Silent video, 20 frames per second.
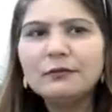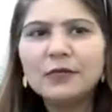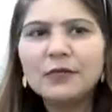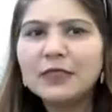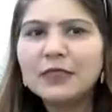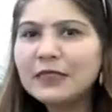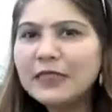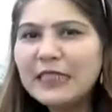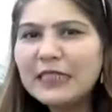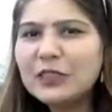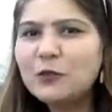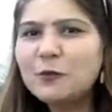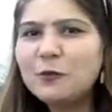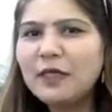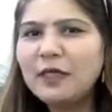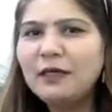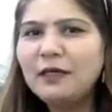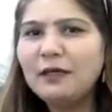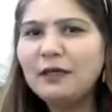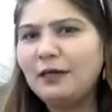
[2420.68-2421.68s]
Teach
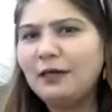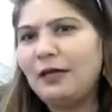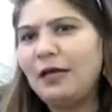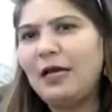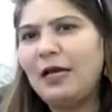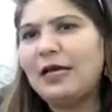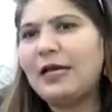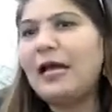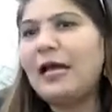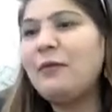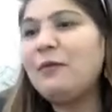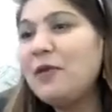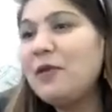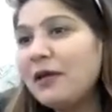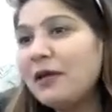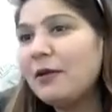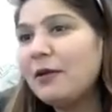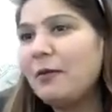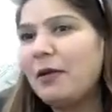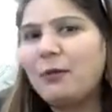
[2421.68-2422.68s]
me and I
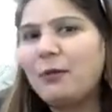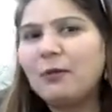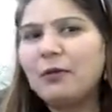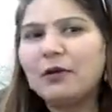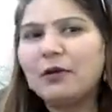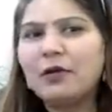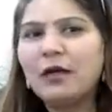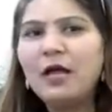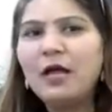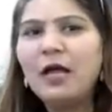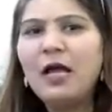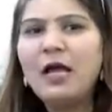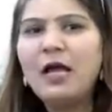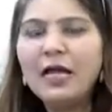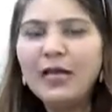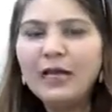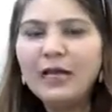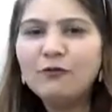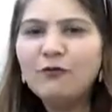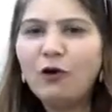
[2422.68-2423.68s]
may remember.
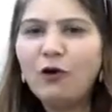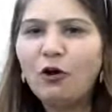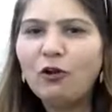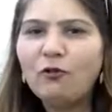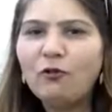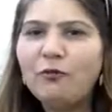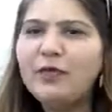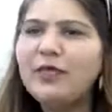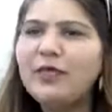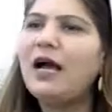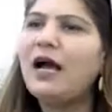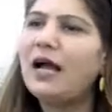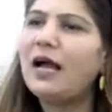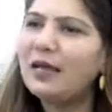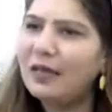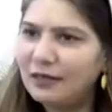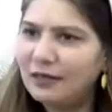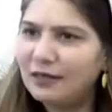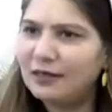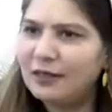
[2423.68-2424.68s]
Involve me,
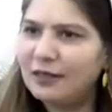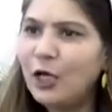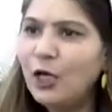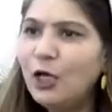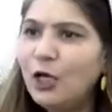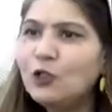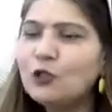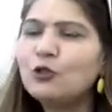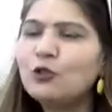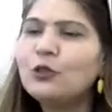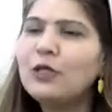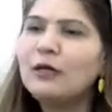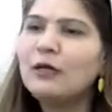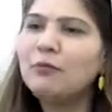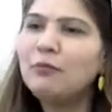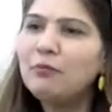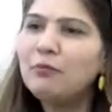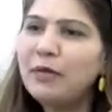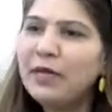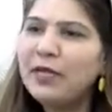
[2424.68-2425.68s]
I'll learn. So
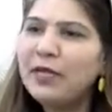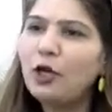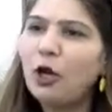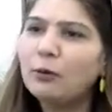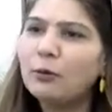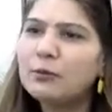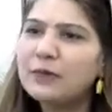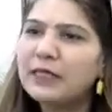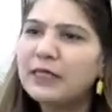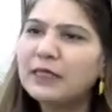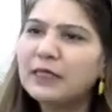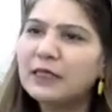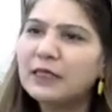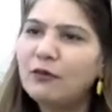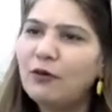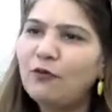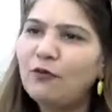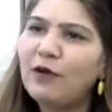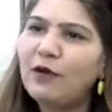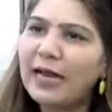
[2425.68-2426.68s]
the main objective
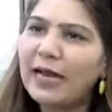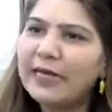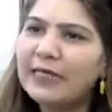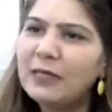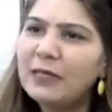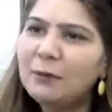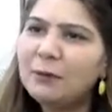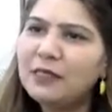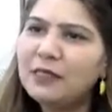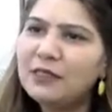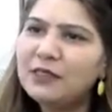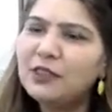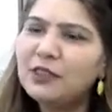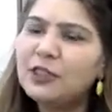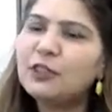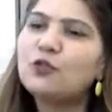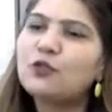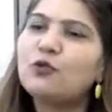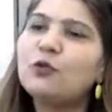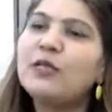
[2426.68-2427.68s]
of IDP is
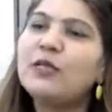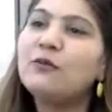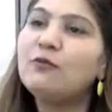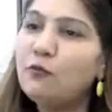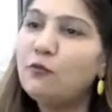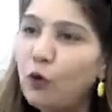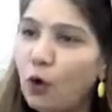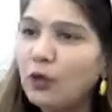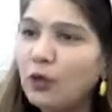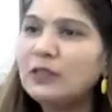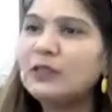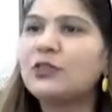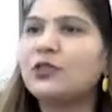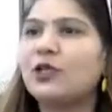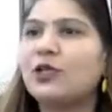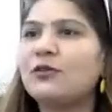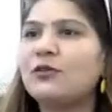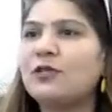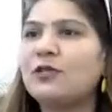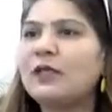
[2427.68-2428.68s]
just to involve
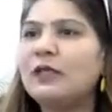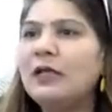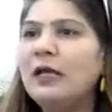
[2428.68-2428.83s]
children